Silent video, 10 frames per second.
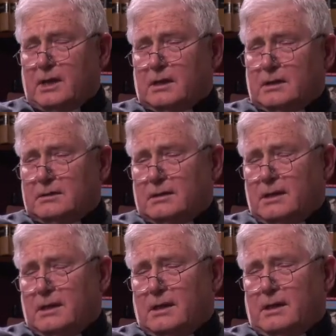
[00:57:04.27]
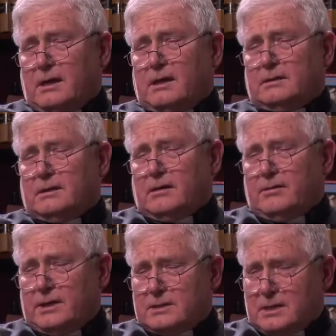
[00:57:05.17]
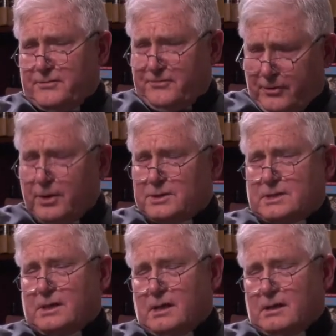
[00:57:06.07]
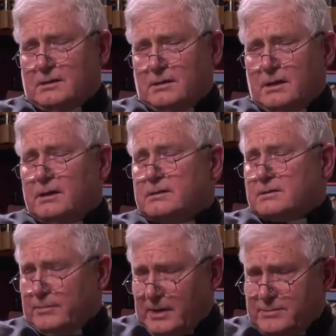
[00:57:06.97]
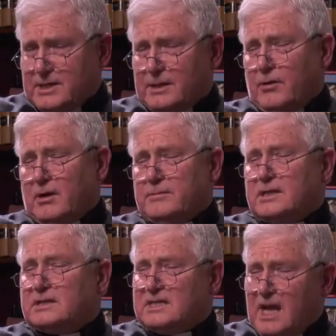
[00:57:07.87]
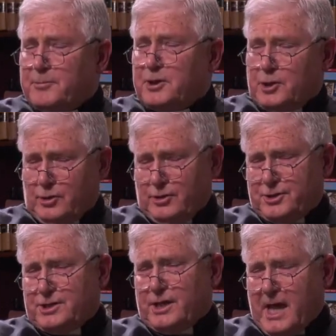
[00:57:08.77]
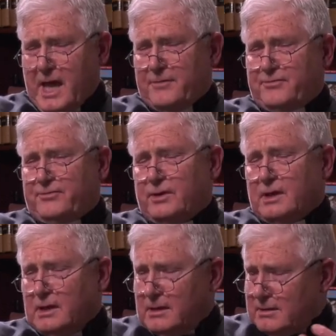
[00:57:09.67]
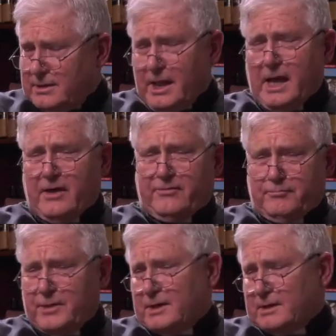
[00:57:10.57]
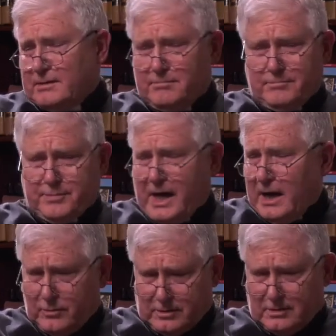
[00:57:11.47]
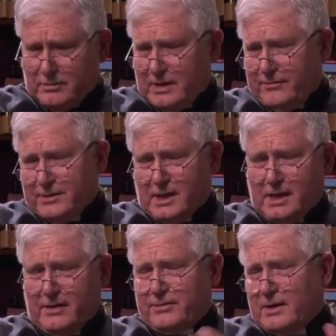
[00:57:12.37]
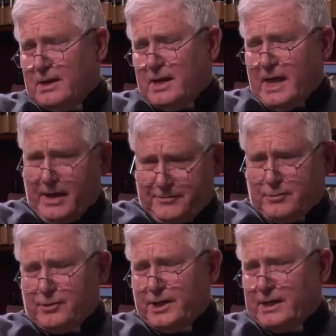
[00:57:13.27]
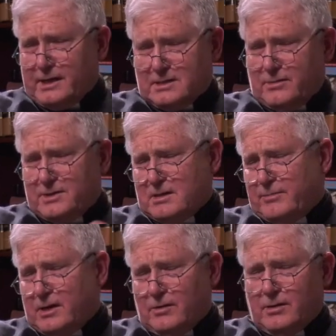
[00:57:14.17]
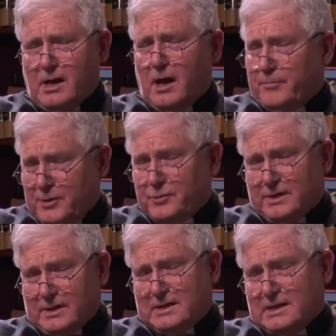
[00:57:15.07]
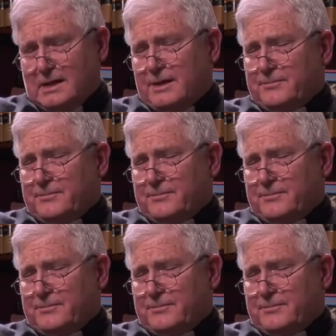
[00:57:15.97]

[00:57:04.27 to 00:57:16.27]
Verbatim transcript: God, and there is a false God. Sometimes they call him the demiurge, the half-made power or whatever, the half-created, as though he's somehow a mutant.